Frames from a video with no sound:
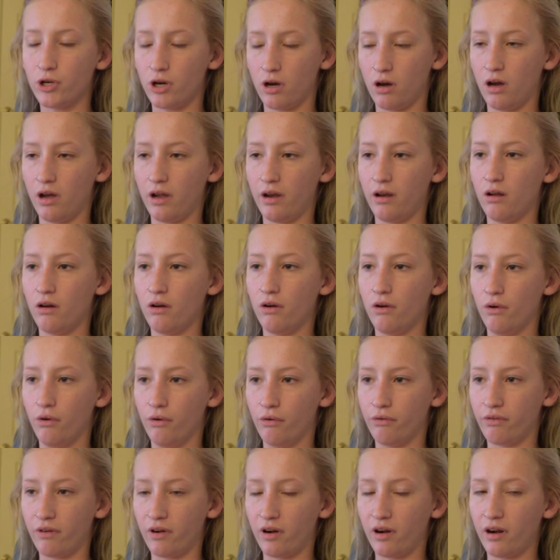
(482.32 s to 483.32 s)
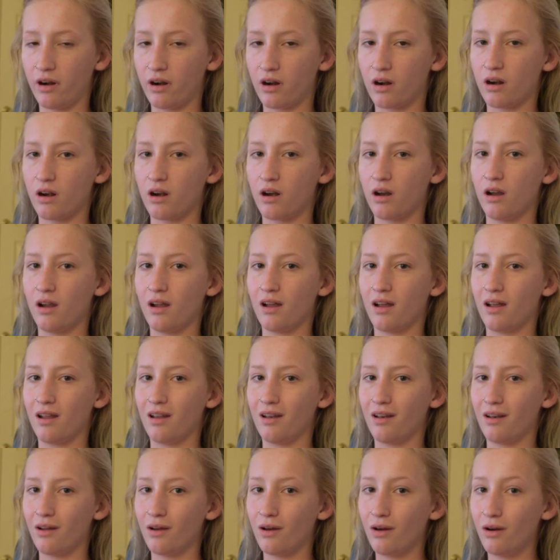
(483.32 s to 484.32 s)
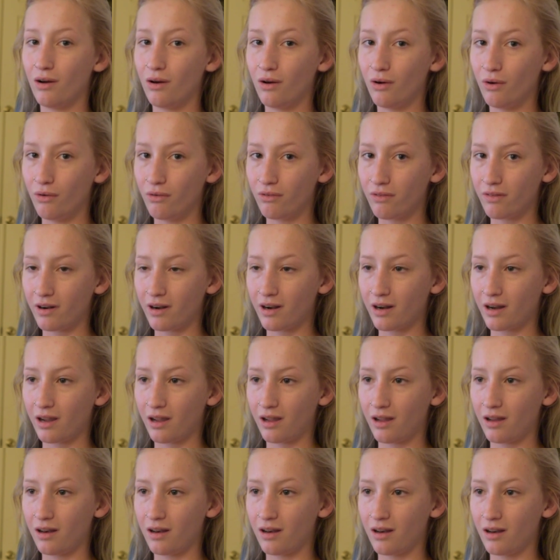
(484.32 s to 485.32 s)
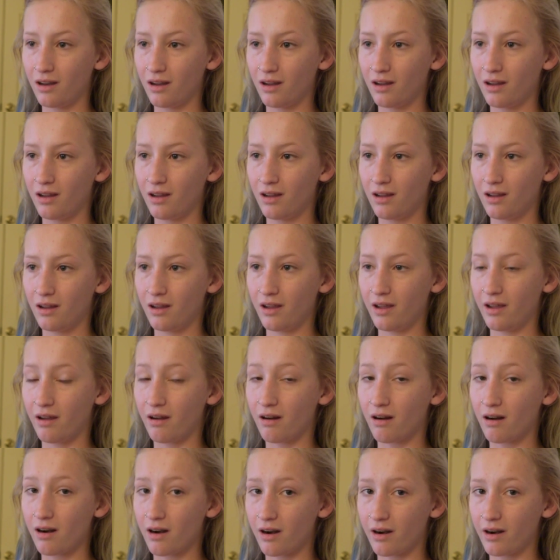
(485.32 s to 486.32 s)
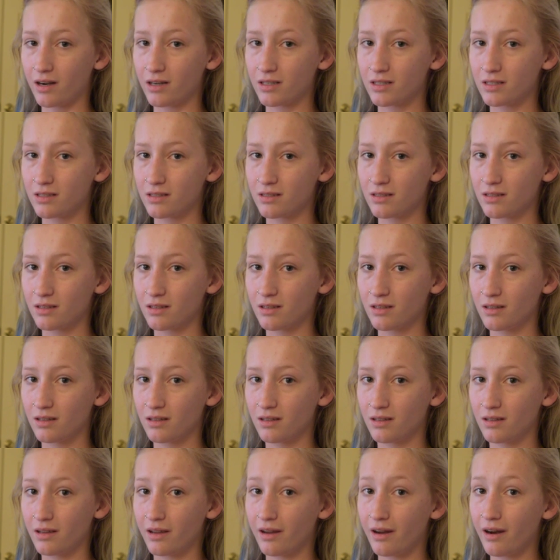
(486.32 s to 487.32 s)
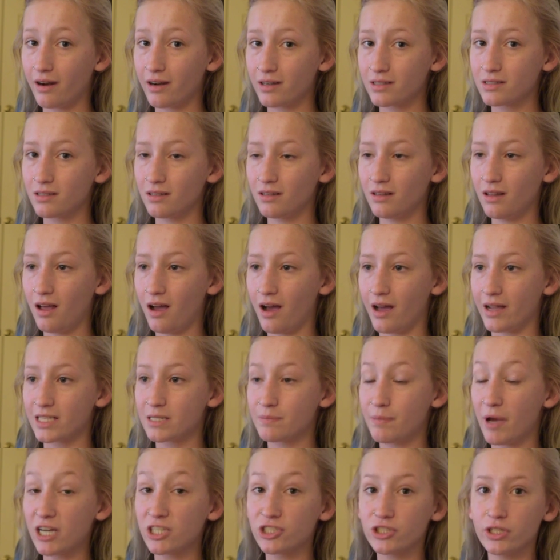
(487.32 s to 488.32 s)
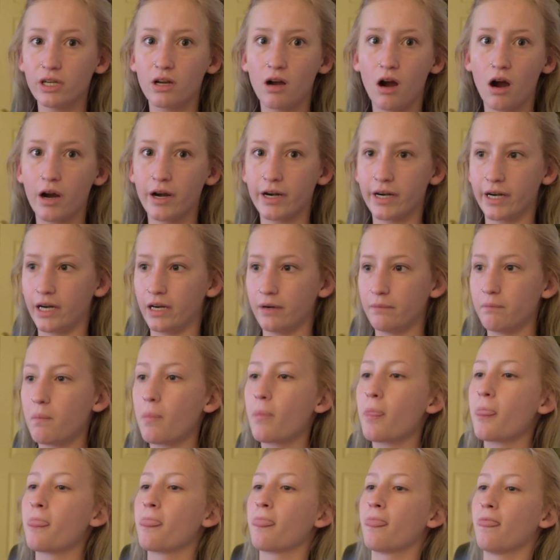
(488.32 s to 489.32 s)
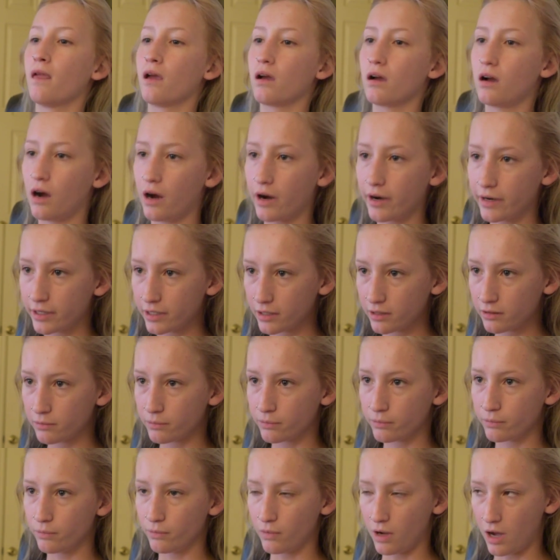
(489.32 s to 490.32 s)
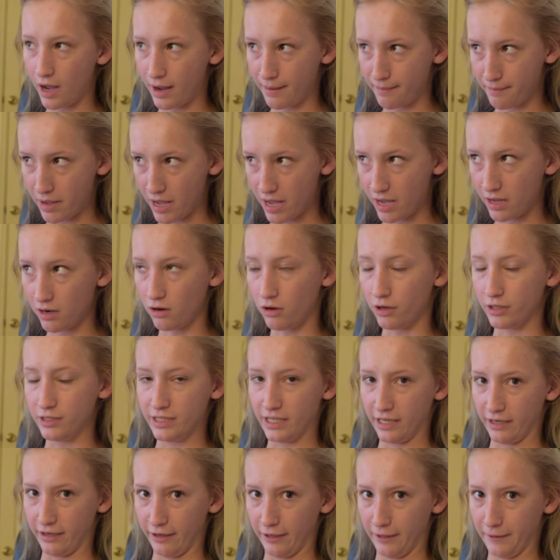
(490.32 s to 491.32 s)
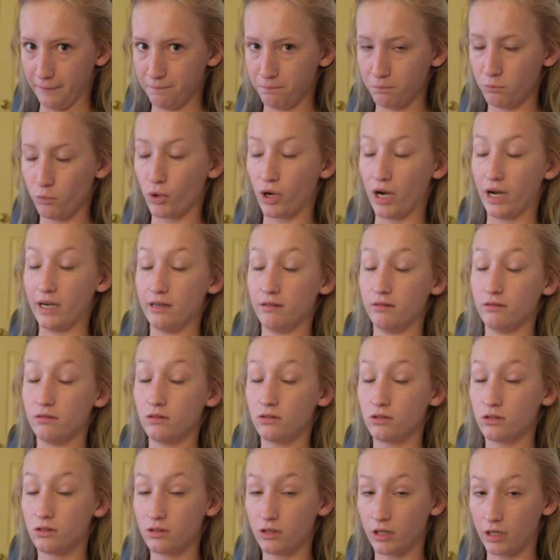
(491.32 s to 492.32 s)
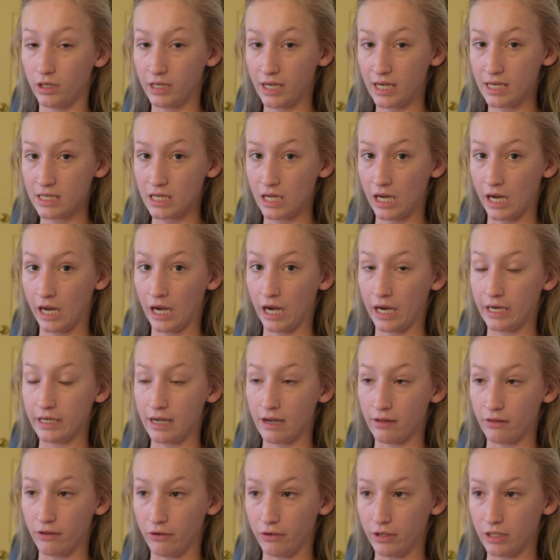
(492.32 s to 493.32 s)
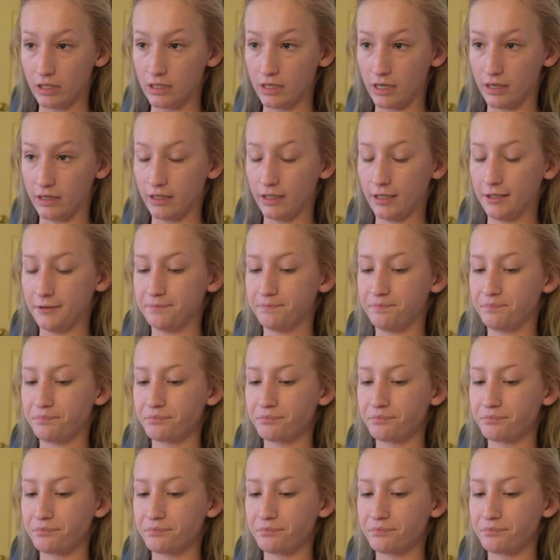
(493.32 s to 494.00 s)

on over and over again. It hurts. It hurts a lot, especially Carter. Carter, I met on Tinder. When I turned 18, I downloaded Tinder,